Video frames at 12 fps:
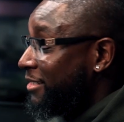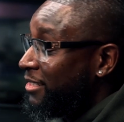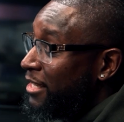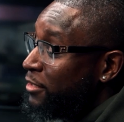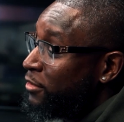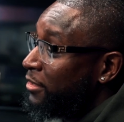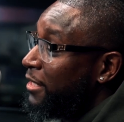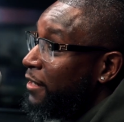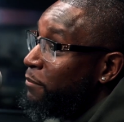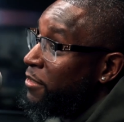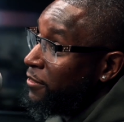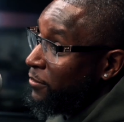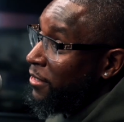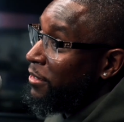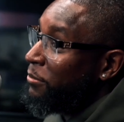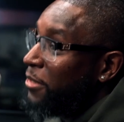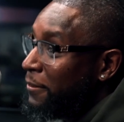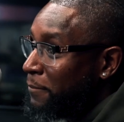he said, you just gotta be
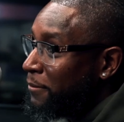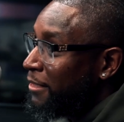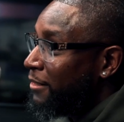around people